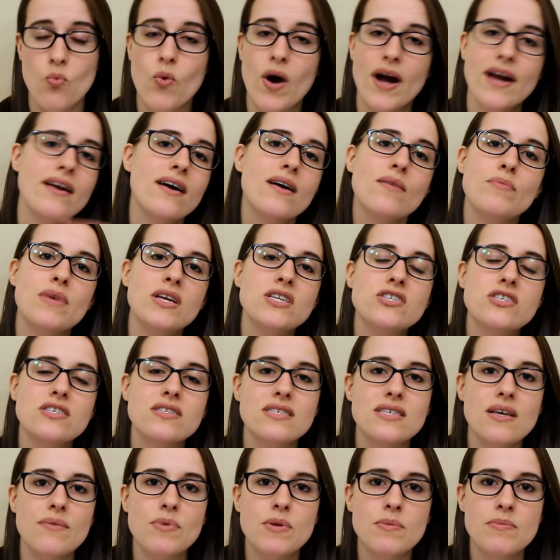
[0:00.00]
Why not mention
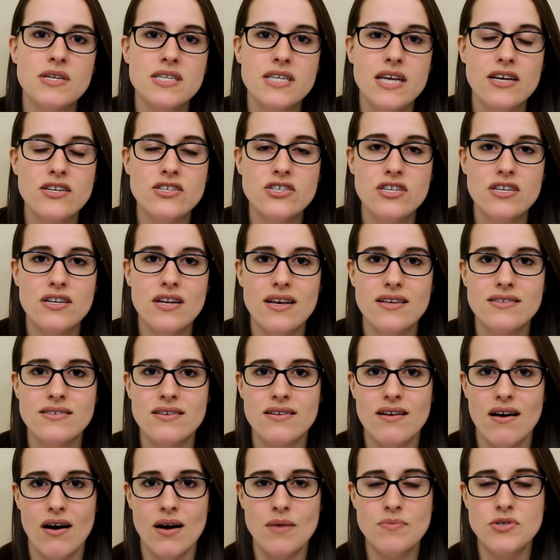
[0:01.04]
supplementation as
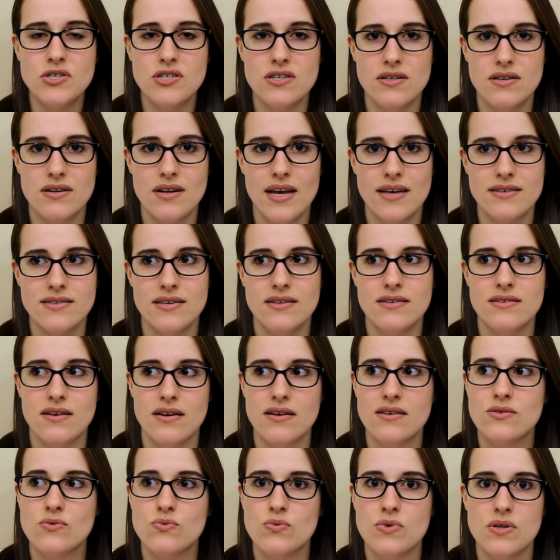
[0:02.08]
an option, as he
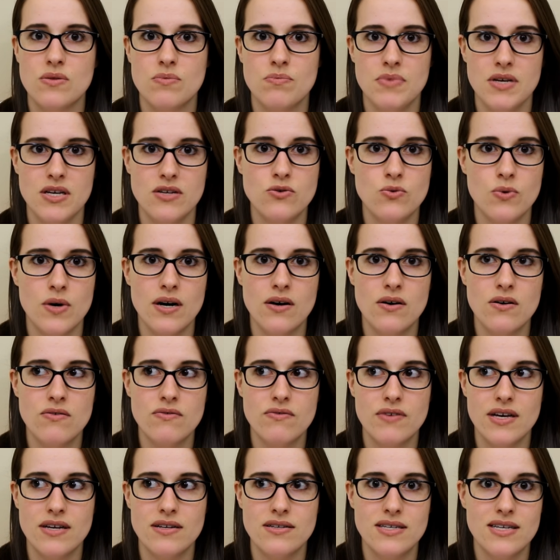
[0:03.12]
does with
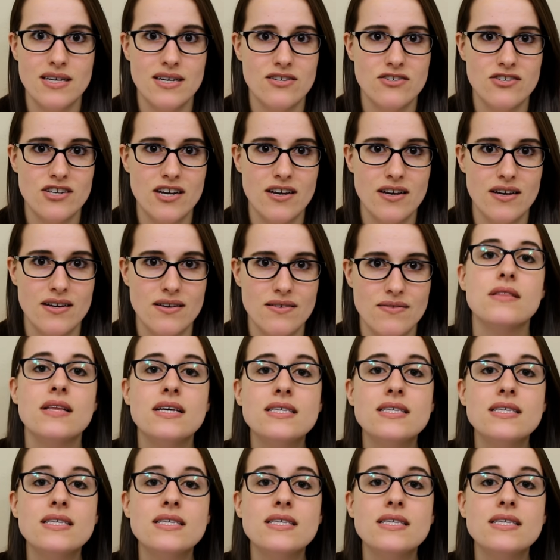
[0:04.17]
B12 and DHA?